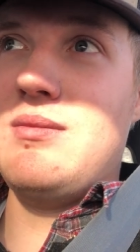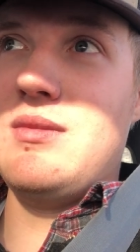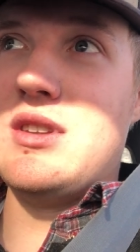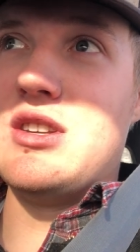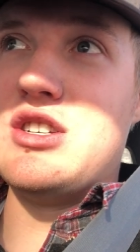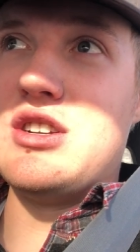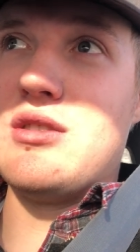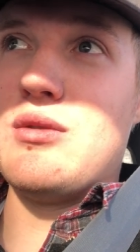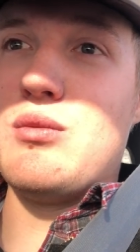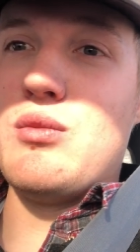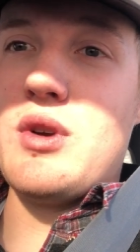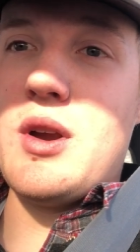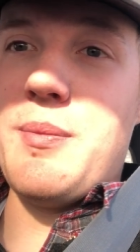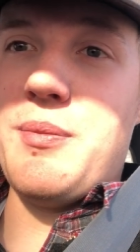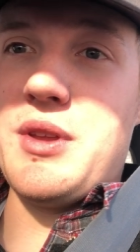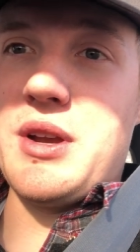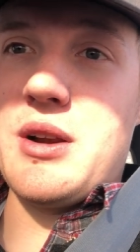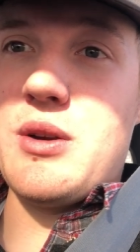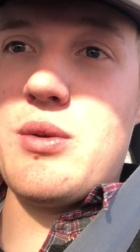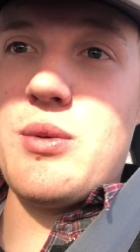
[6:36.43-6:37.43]
and just rip
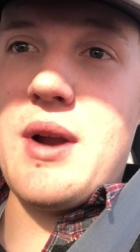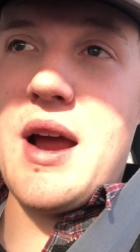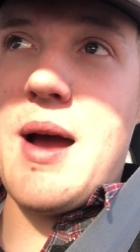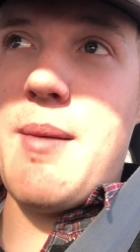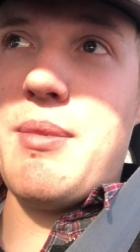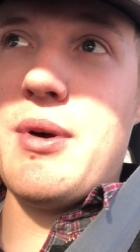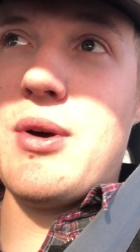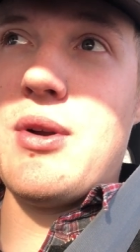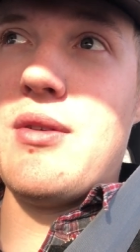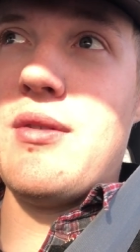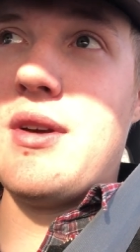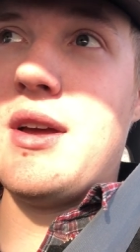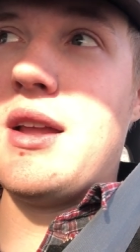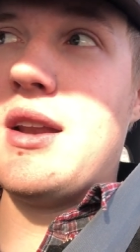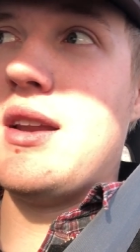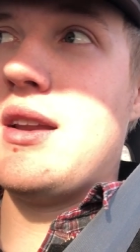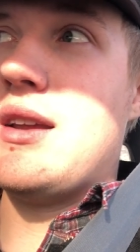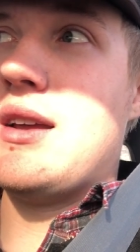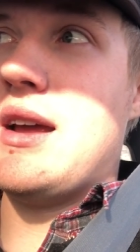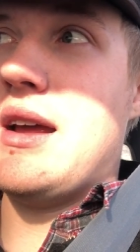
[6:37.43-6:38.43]
the crap out of it.
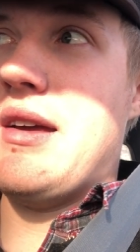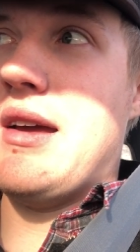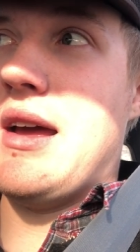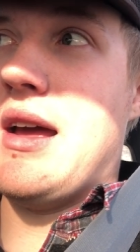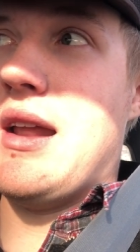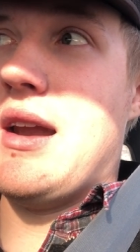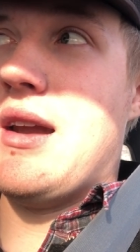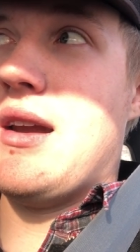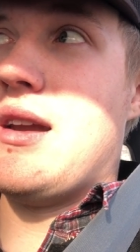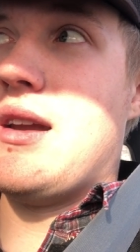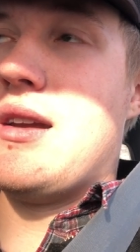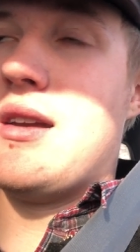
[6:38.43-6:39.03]
And